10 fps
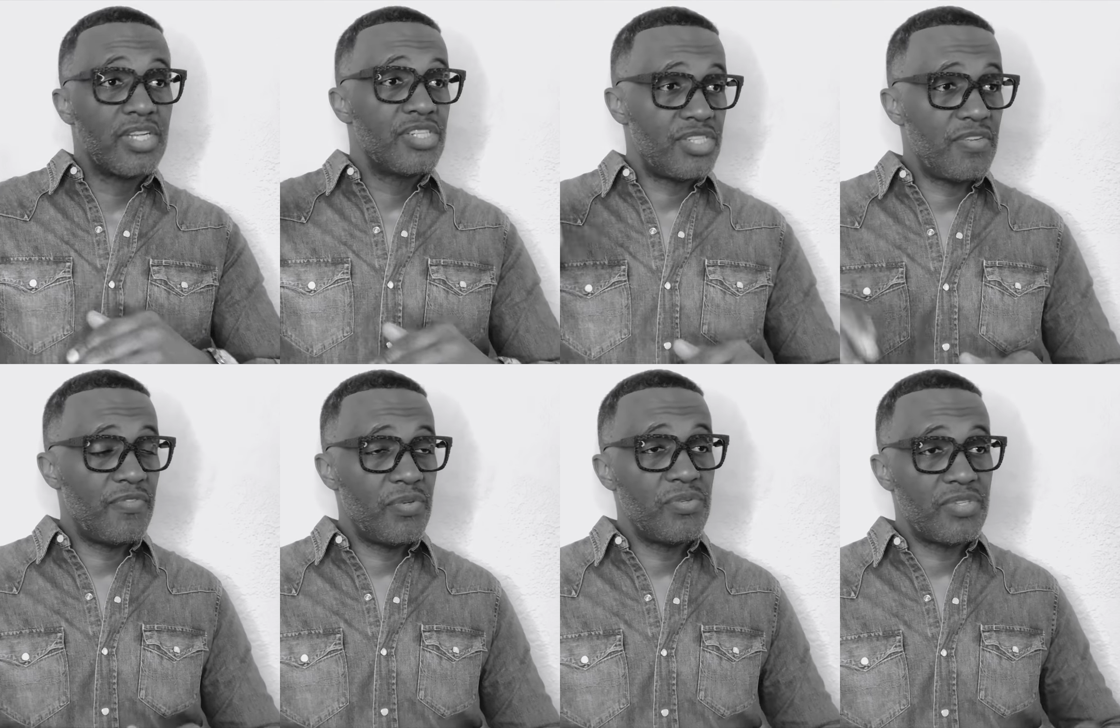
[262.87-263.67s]
She
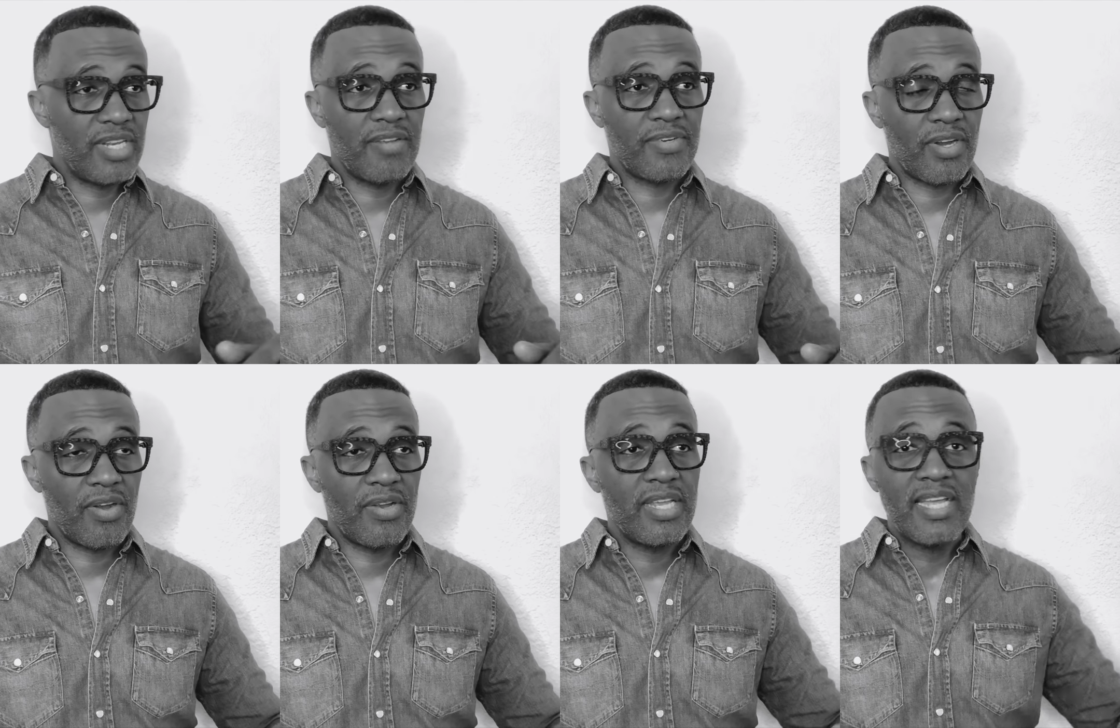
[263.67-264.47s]
views Steph
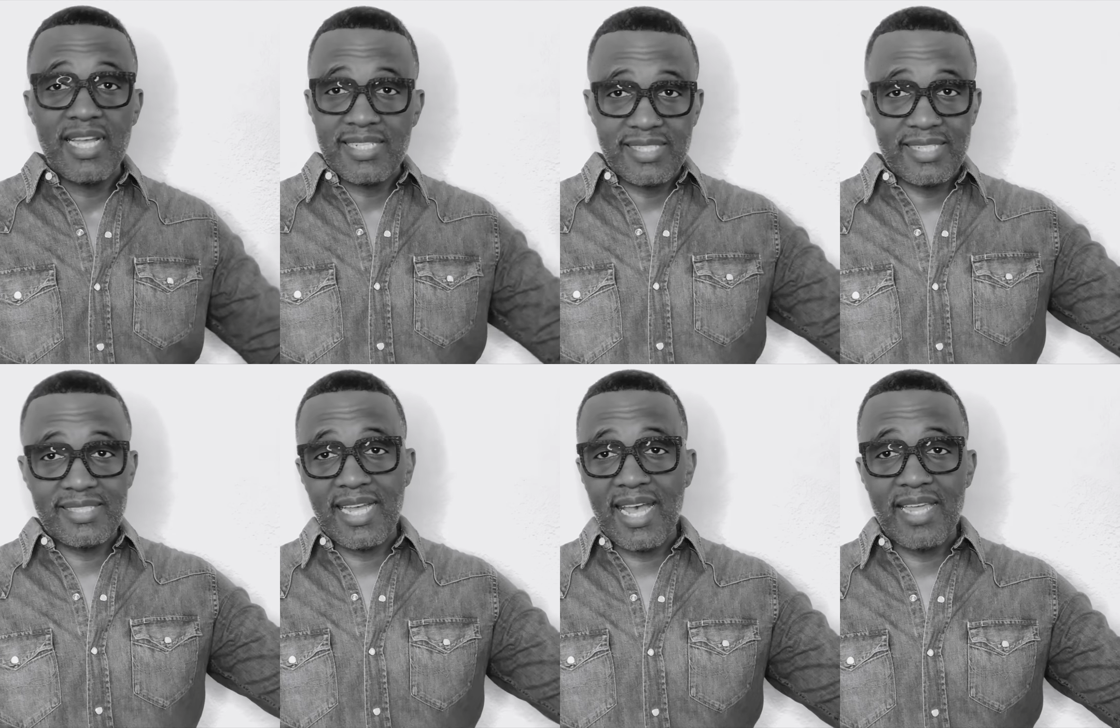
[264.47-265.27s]
Curry as this
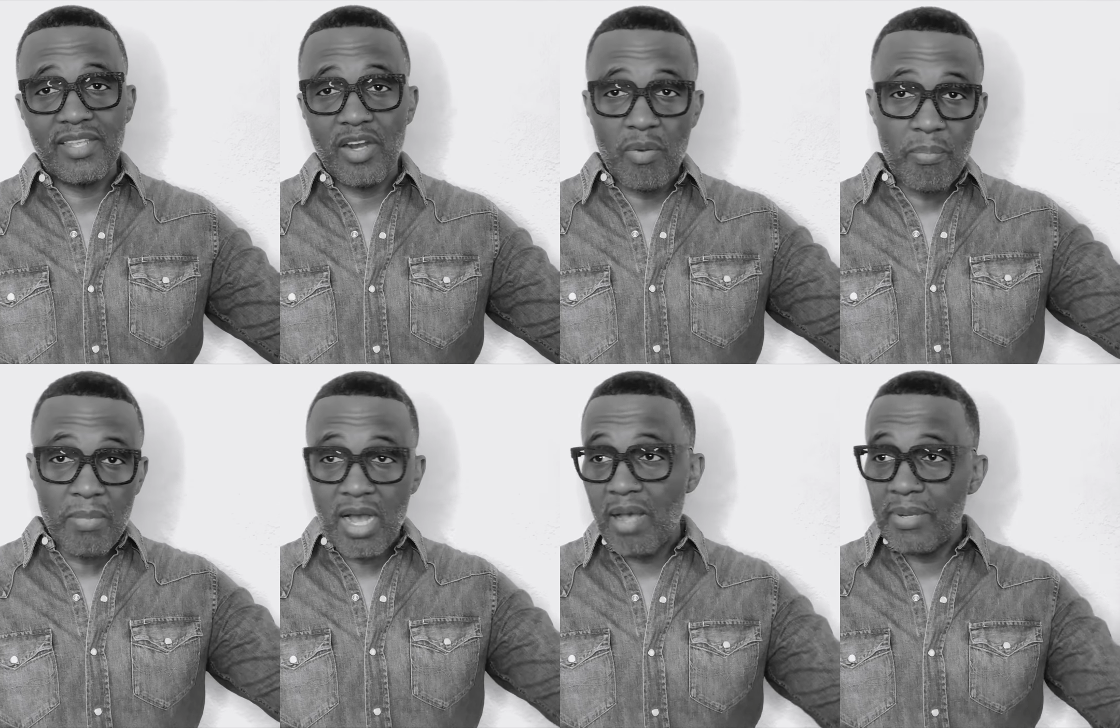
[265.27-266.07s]
guy that her
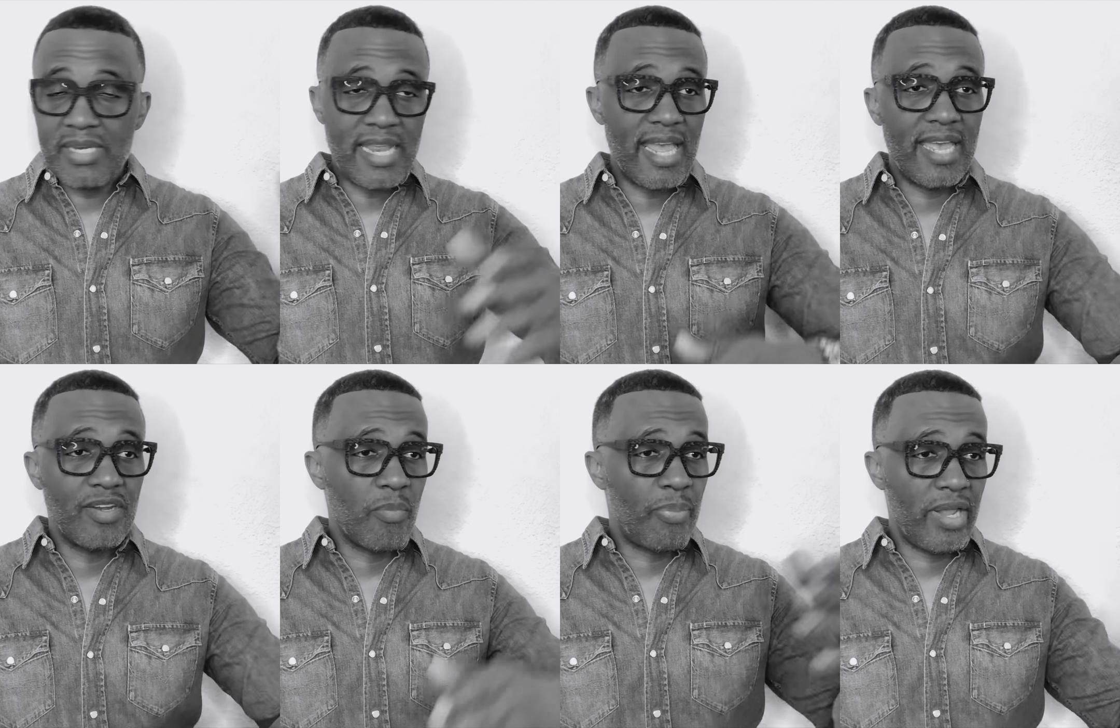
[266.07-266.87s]
mom and dad,
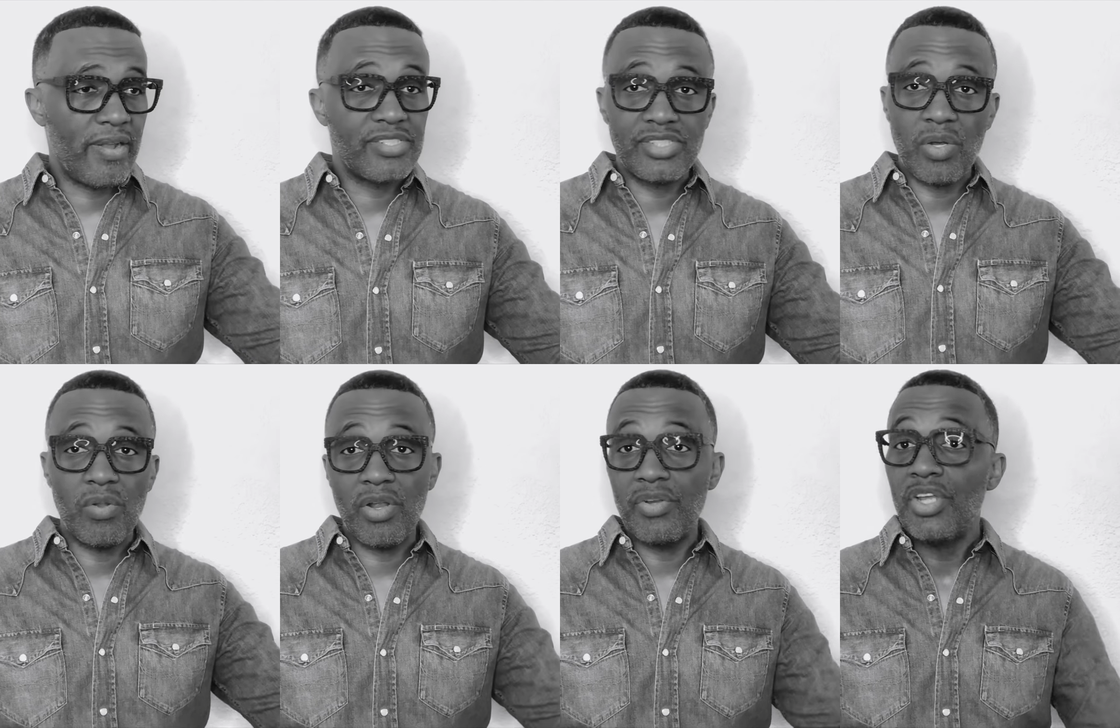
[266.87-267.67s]
her parents
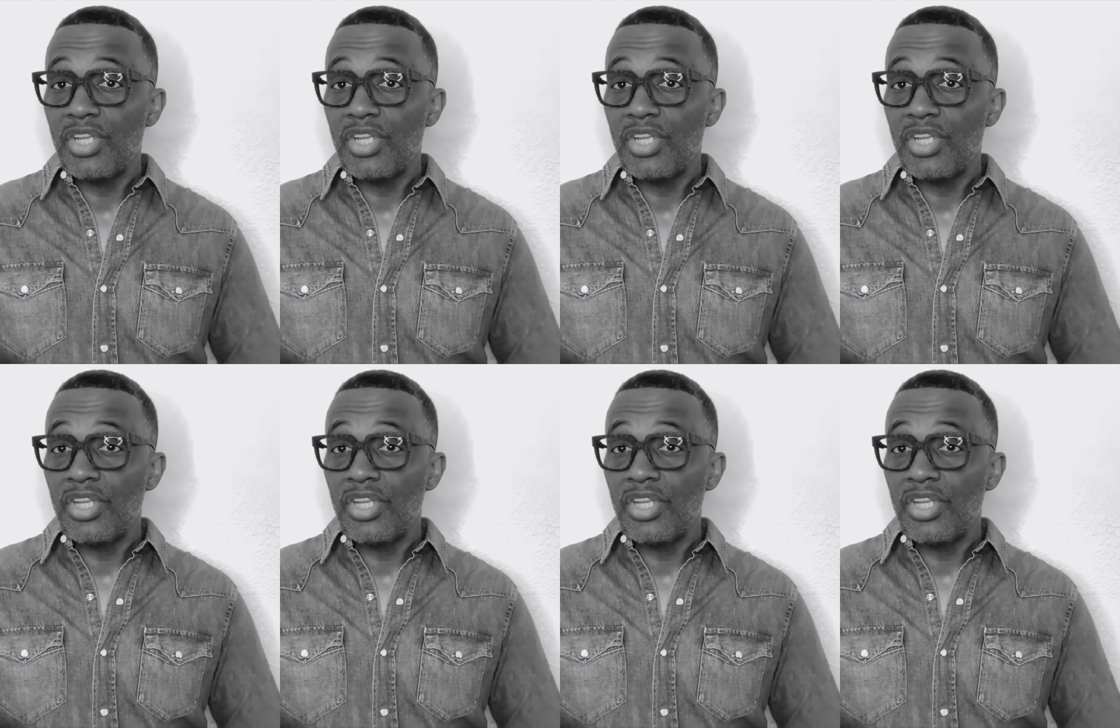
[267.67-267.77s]
told her,